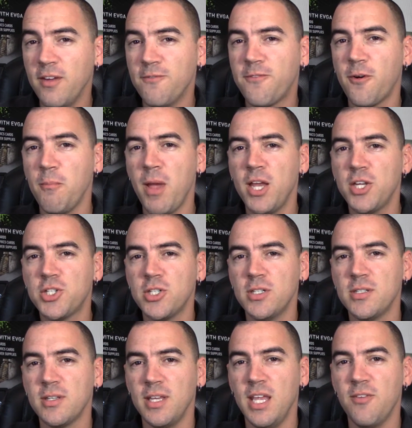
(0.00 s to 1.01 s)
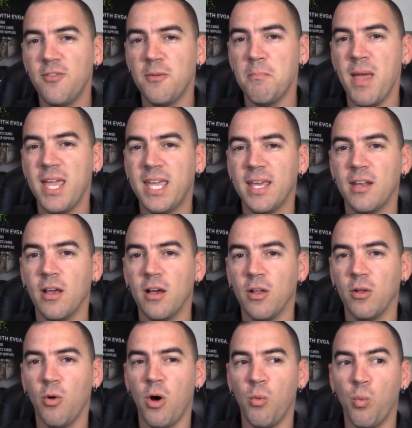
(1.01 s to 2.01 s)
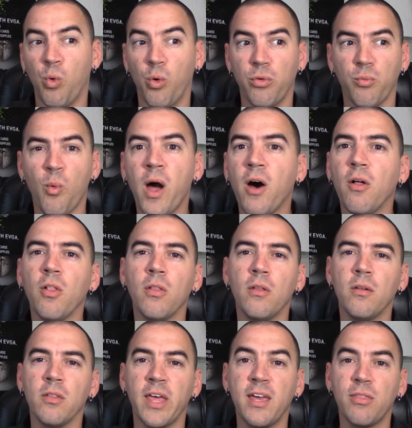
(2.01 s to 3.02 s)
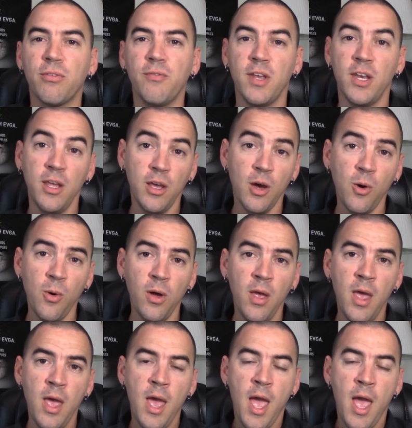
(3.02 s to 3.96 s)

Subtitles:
information to even make it a worthwhile length video.